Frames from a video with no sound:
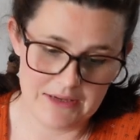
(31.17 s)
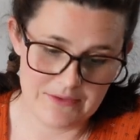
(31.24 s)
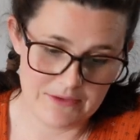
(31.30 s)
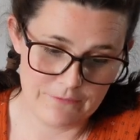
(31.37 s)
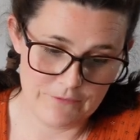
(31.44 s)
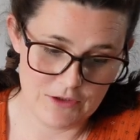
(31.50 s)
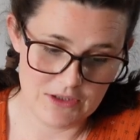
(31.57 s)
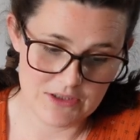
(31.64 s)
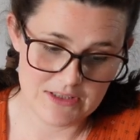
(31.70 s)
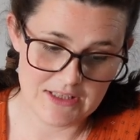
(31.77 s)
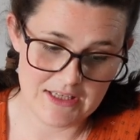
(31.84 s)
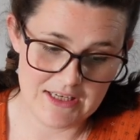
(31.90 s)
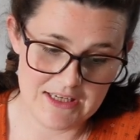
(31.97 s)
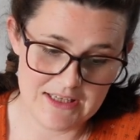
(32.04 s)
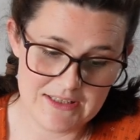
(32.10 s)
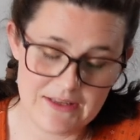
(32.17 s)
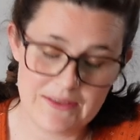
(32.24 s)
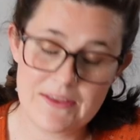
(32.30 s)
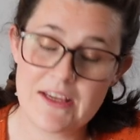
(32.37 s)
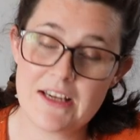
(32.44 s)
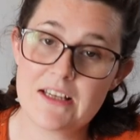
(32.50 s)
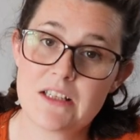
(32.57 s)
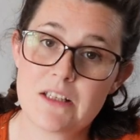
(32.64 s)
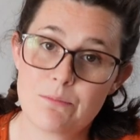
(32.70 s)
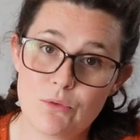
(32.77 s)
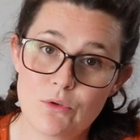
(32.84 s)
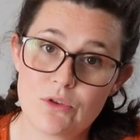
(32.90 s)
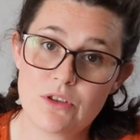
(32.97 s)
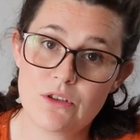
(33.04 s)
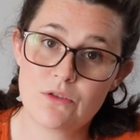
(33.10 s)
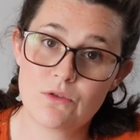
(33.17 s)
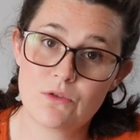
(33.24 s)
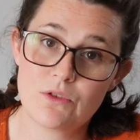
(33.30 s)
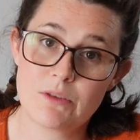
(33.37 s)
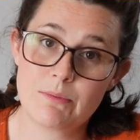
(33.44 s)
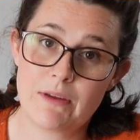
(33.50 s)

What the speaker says: The first is the Sporty shorts